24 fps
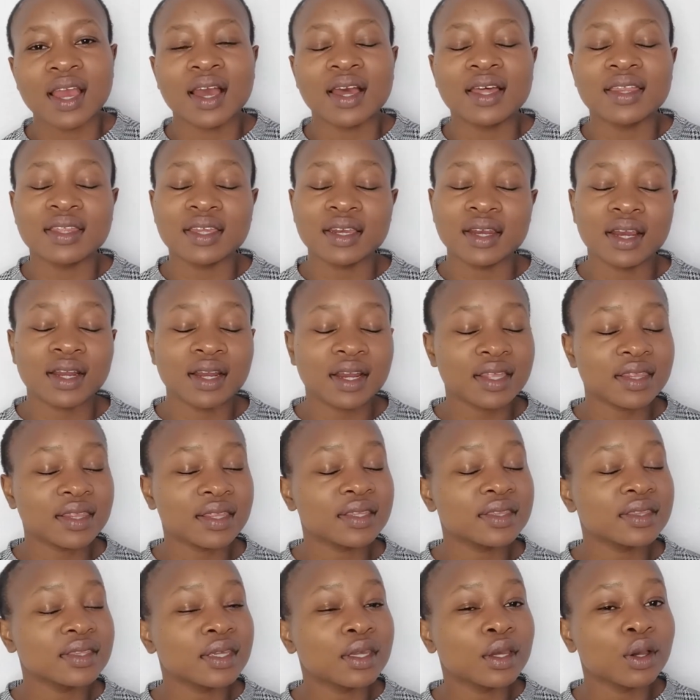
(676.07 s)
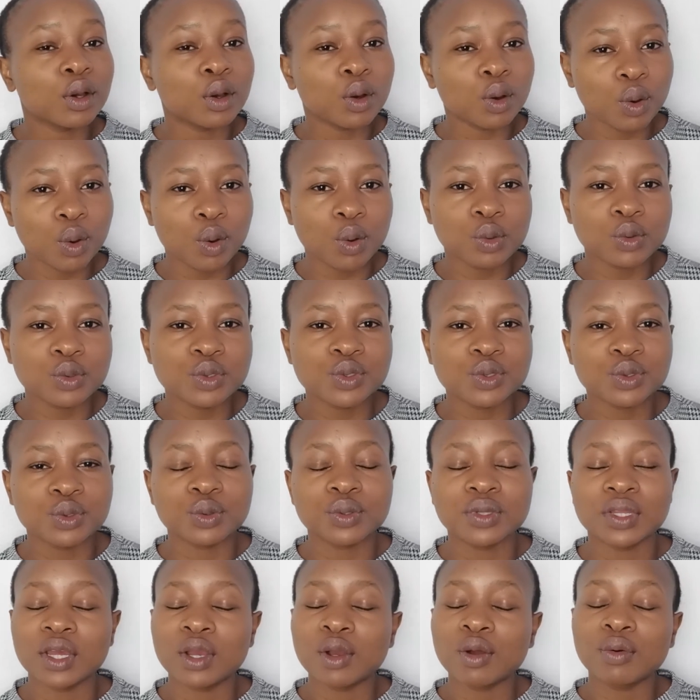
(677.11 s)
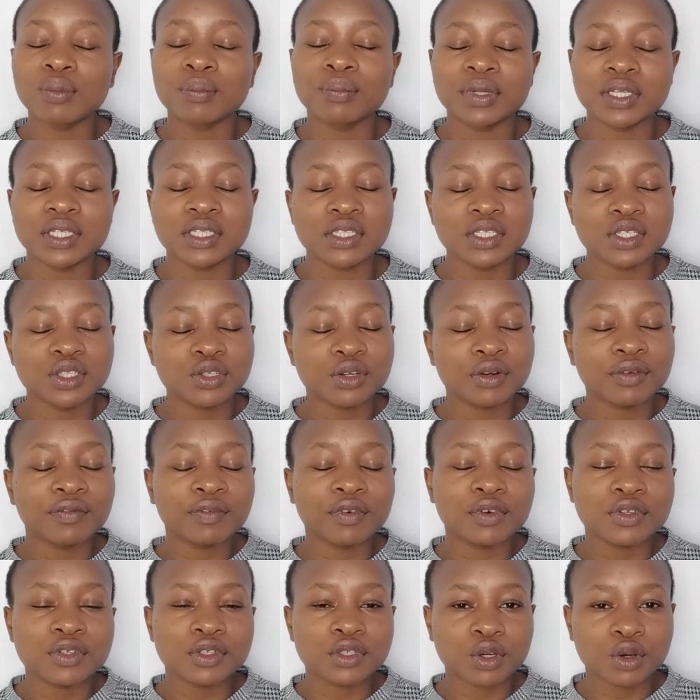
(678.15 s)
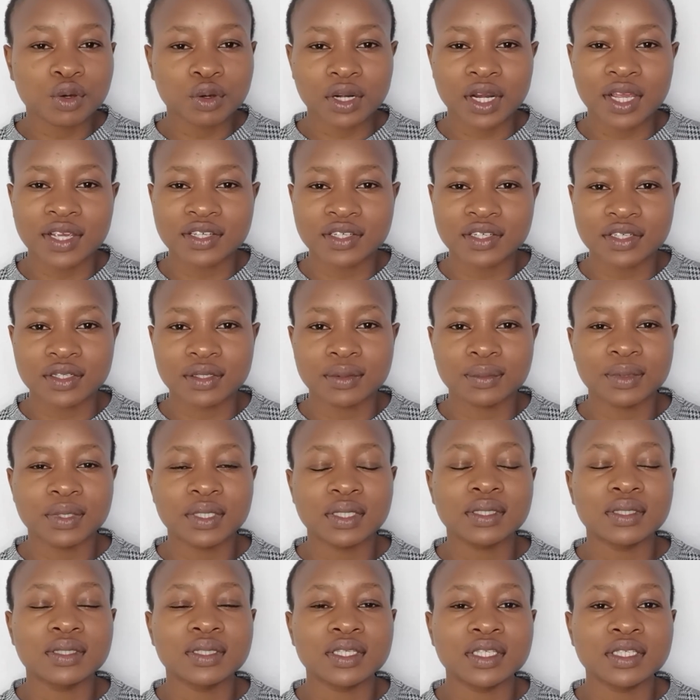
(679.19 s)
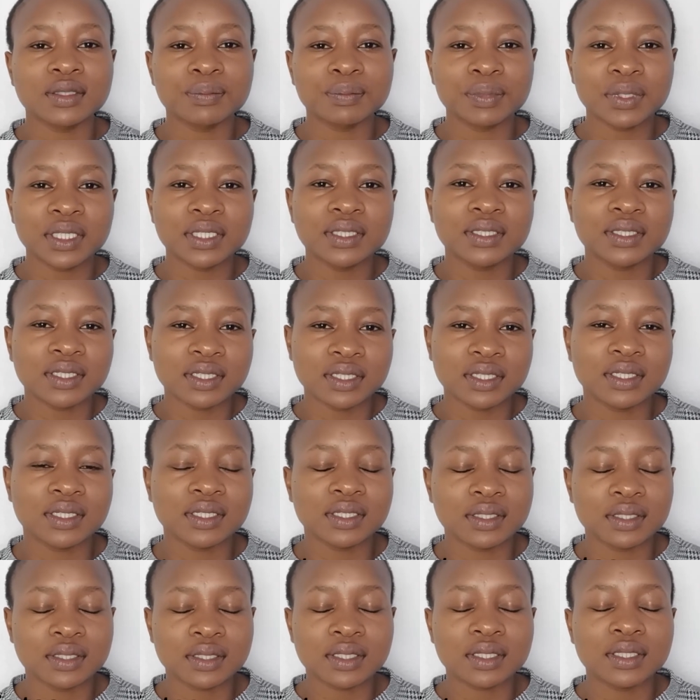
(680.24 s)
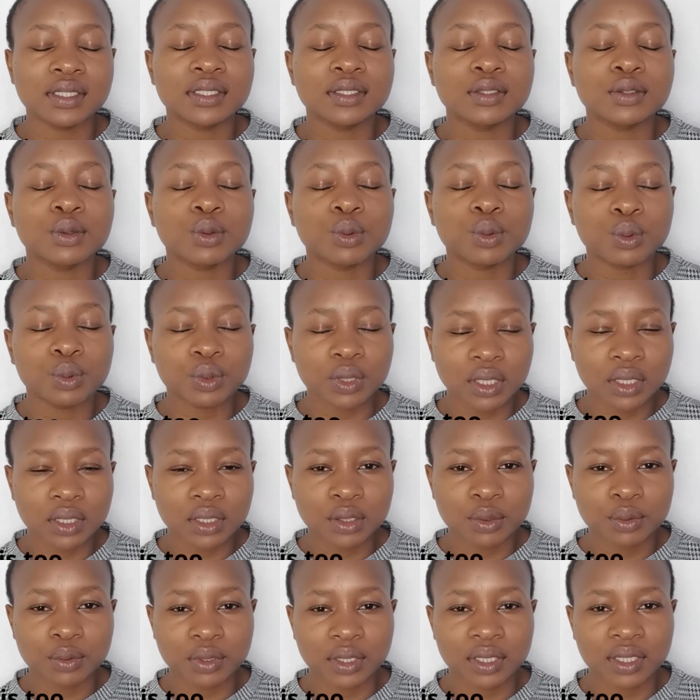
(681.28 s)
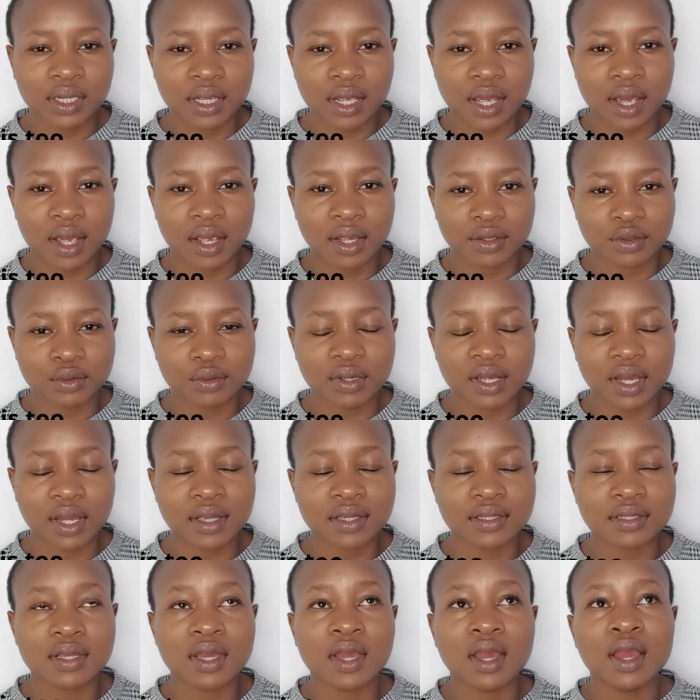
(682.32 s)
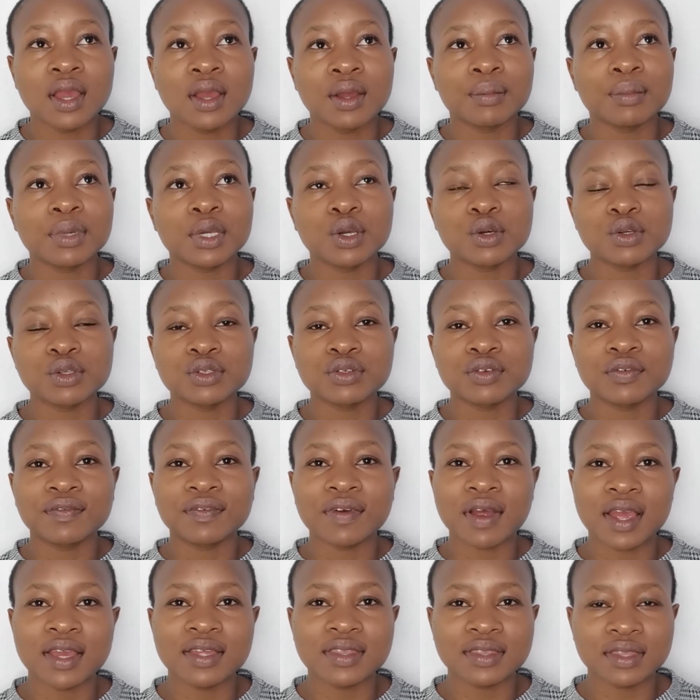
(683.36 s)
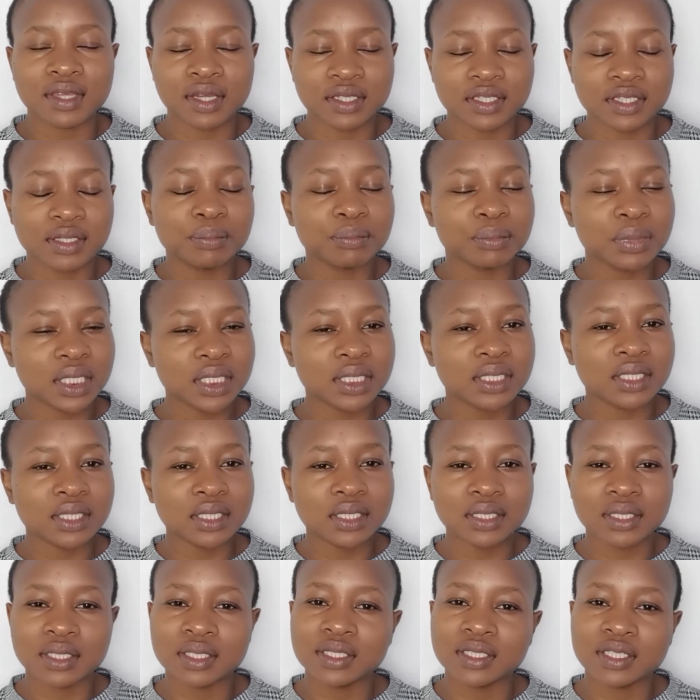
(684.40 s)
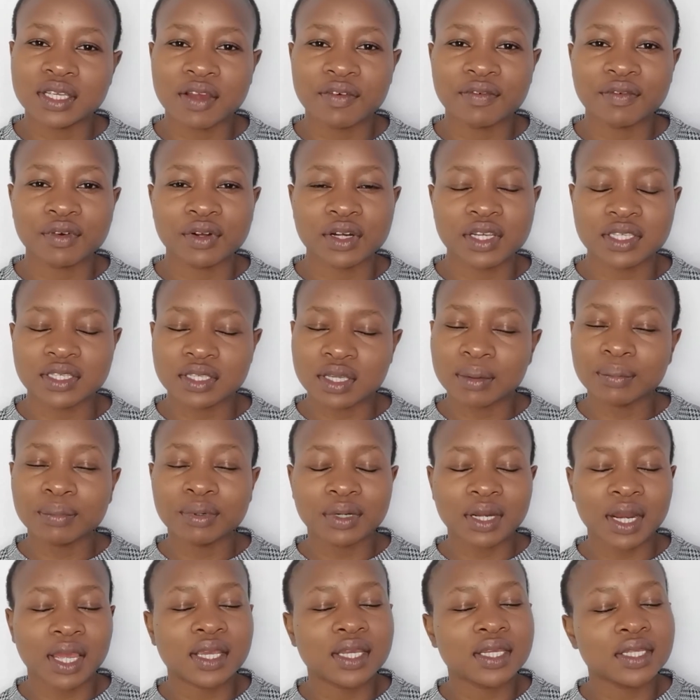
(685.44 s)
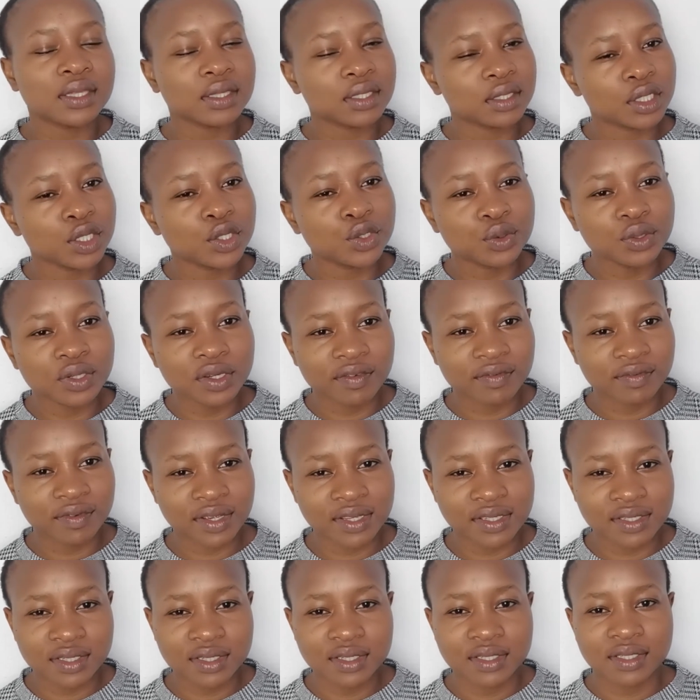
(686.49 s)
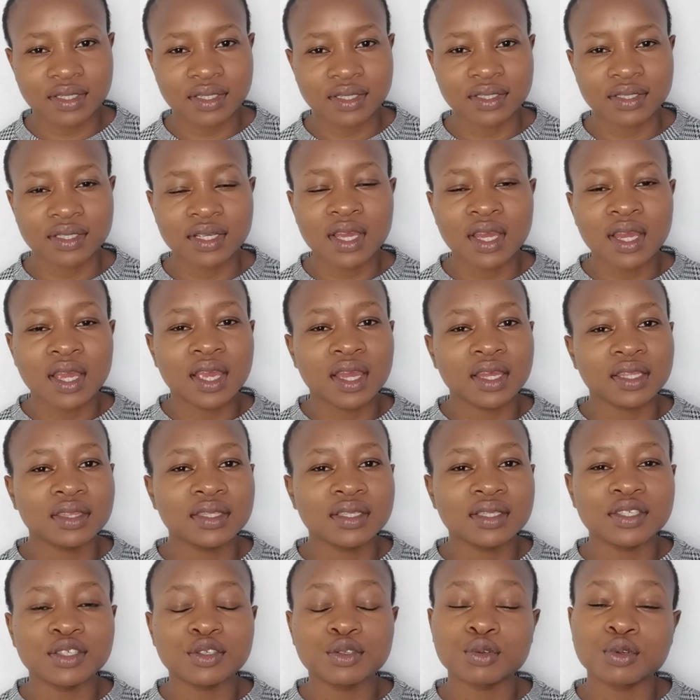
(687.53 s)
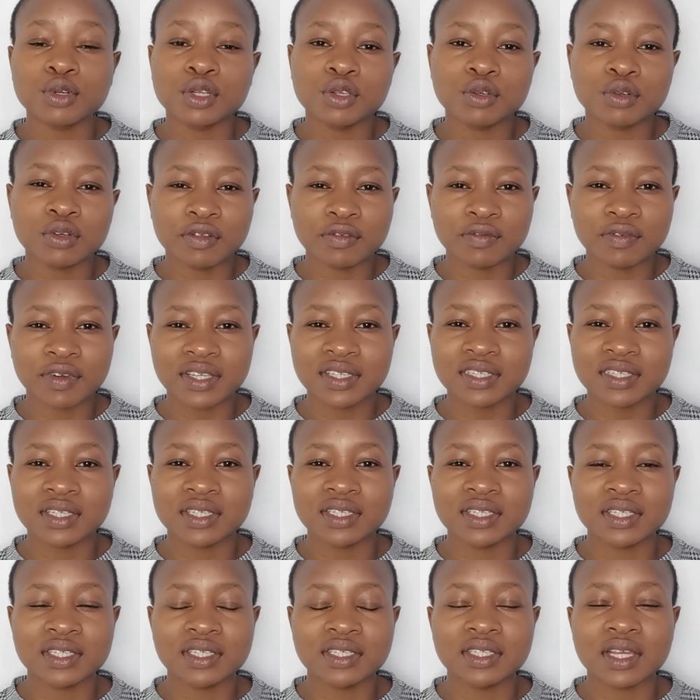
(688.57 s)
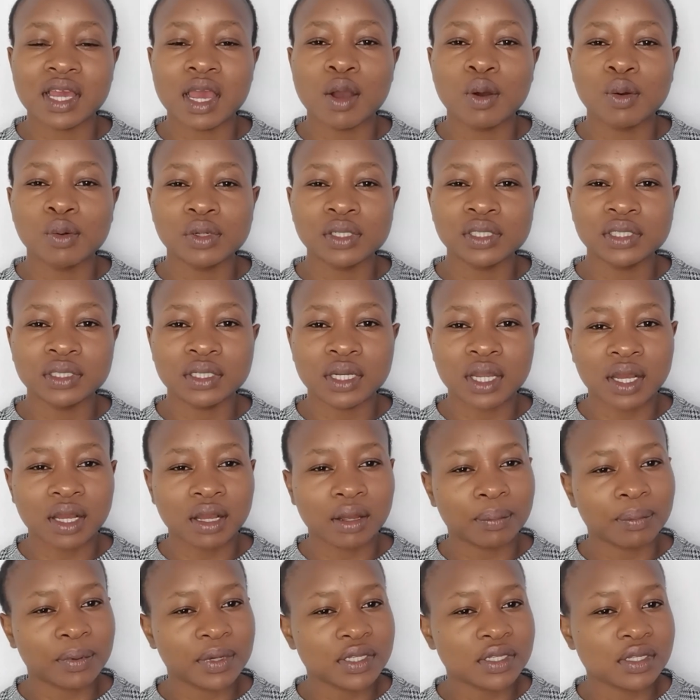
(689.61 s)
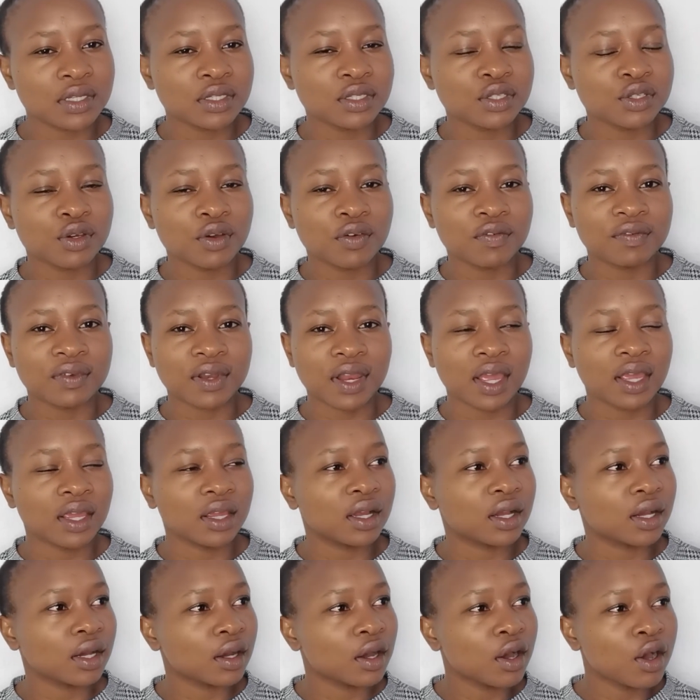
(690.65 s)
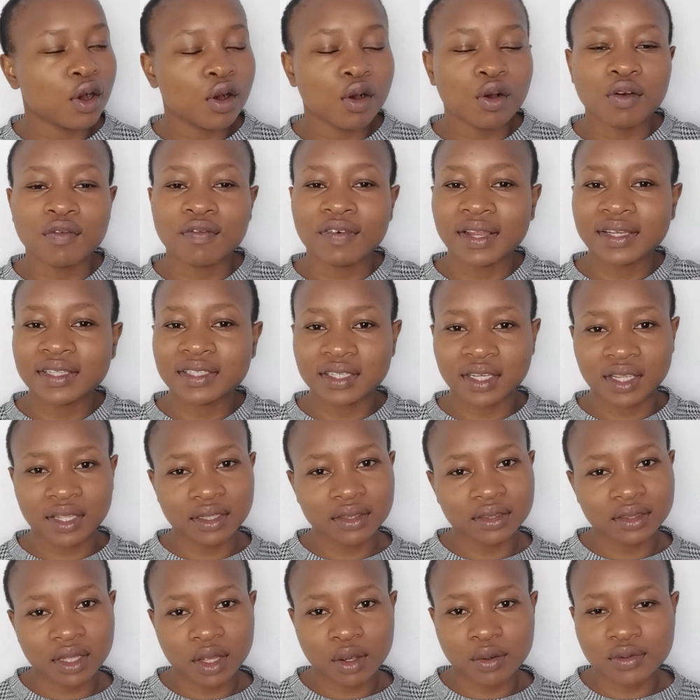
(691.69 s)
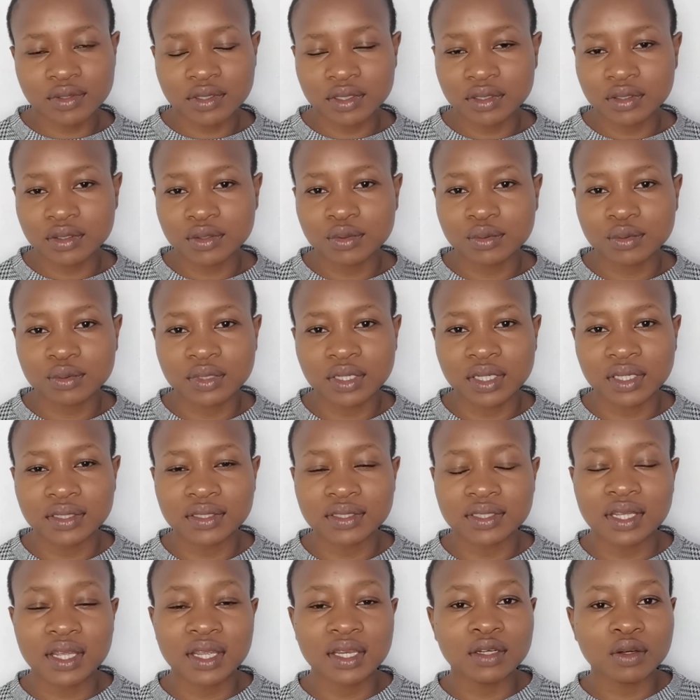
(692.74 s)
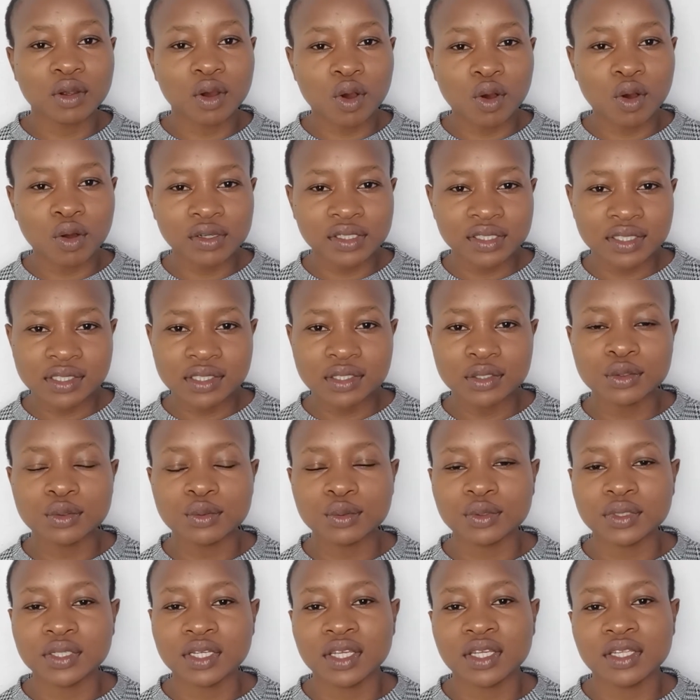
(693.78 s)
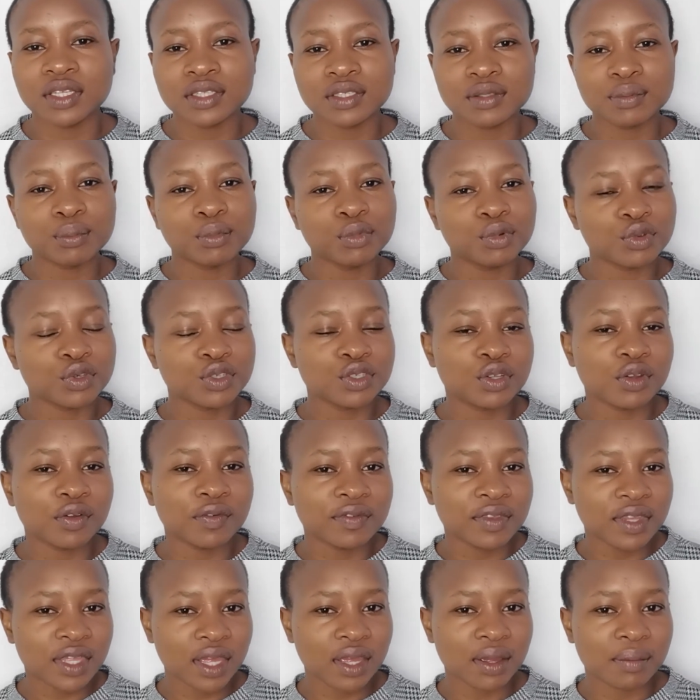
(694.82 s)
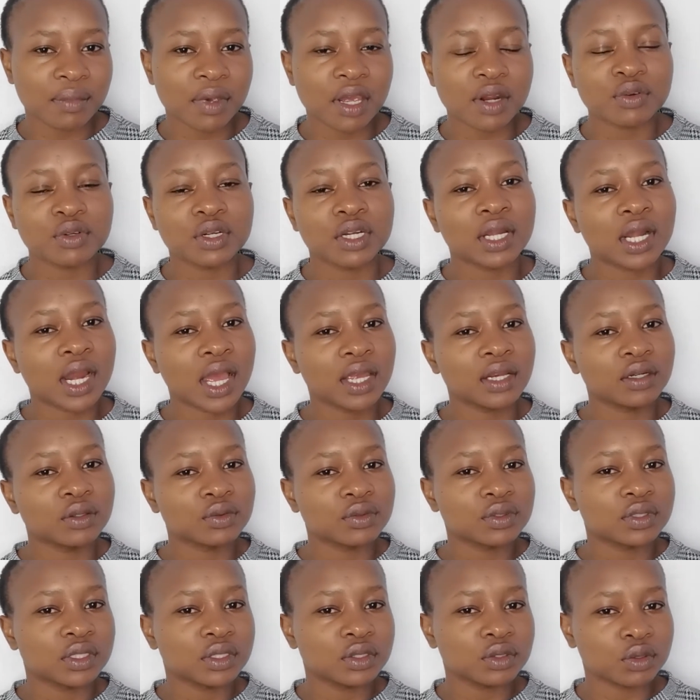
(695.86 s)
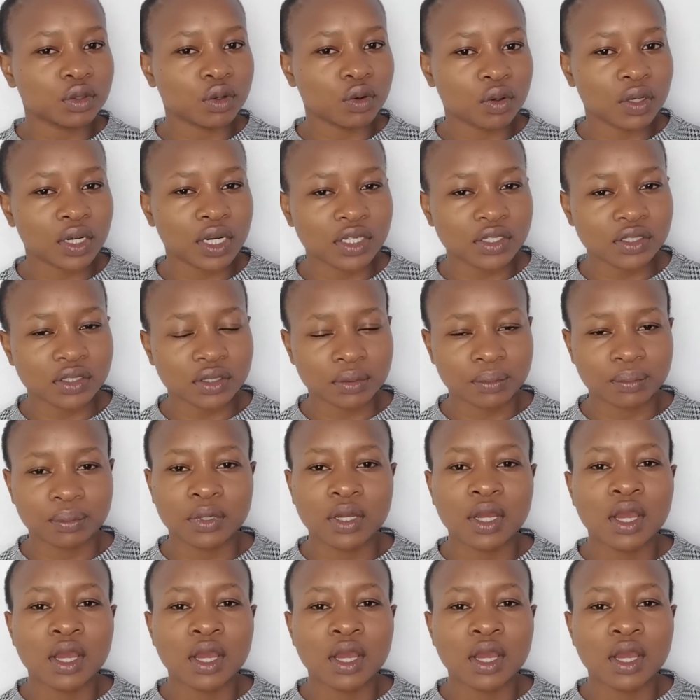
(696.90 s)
And then another thing also, the competition for scholarships in these big cities is really, really high, you guys, because you find that in big cities there are, for example, like three universities, and these three universities are holding a capacity of like over 10,000 students, and all these students, most of them are relying on the scholarship.